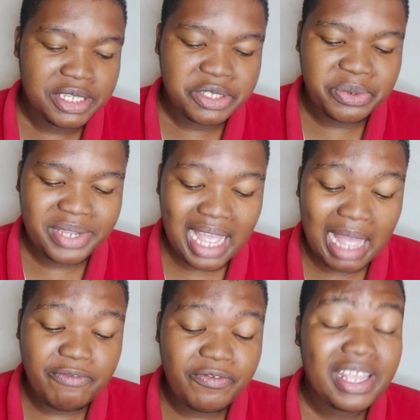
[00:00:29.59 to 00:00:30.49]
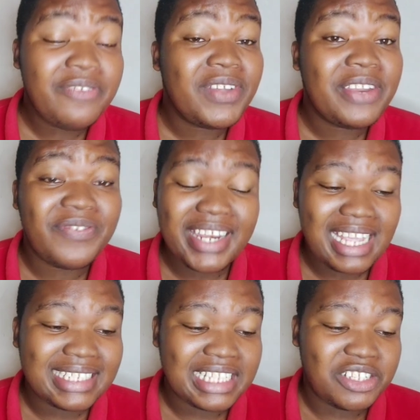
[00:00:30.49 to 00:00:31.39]
So yeah, I'm very very very
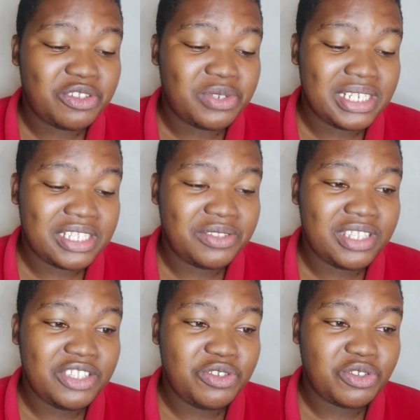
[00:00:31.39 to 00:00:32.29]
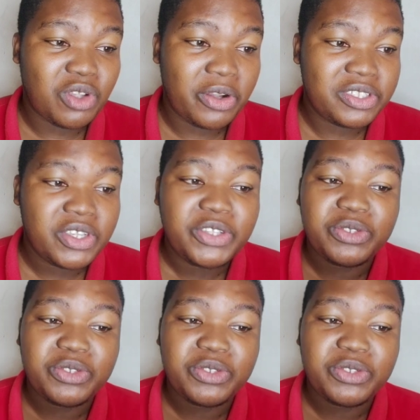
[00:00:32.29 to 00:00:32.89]
excited to listen to these new songs.